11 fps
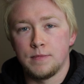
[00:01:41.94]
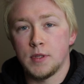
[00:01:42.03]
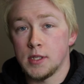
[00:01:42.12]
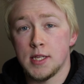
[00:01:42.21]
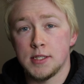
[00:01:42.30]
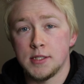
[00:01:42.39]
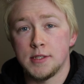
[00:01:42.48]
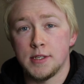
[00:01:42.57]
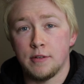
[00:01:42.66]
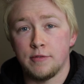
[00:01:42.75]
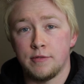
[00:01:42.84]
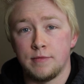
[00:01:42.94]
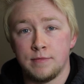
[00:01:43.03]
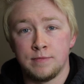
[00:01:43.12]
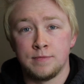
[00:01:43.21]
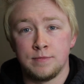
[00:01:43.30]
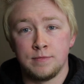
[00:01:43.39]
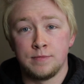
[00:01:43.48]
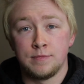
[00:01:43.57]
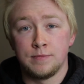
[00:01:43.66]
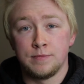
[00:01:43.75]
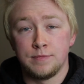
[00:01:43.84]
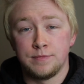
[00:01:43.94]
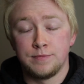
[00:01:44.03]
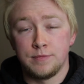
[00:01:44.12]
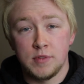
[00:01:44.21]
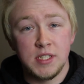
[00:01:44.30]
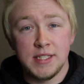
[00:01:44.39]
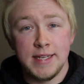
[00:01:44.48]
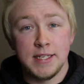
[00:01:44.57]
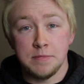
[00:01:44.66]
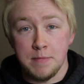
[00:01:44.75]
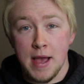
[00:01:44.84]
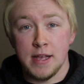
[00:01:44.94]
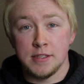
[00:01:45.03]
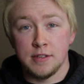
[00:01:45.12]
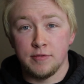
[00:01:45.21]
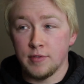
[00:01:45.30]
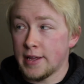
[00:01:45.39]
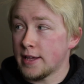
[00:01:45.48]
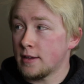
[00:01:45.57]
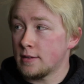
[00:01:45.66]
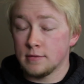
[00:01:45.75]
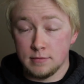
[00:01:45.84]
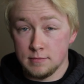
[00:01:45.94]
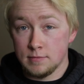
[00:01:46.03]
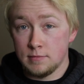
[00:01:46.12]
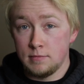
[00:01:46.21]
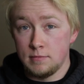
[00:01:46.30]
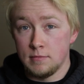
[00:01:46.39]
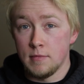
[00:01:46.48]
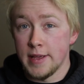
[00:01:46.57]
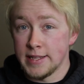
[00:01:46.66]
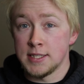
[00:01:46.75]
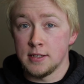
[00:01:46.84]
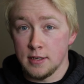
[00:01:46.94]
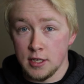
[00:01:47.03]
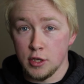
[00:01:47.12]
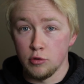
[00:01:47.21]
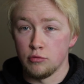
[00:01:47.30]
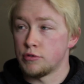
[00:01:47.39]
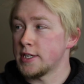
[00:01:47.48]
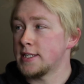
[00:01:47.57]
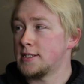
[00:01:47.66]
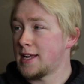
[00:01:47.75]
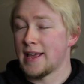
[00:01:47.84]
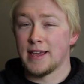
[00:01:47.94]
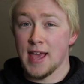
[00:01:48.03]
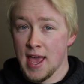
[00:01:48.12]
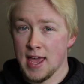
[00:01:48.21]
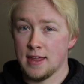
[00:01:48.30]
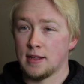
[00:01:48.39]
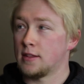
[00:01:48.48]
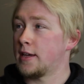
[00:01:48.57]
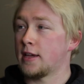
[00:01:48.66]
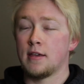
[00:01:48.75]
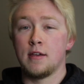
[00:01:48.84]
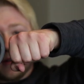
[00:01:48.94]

the lens itself. This thing is massive. Like, it's huge. It's a Canon. Like,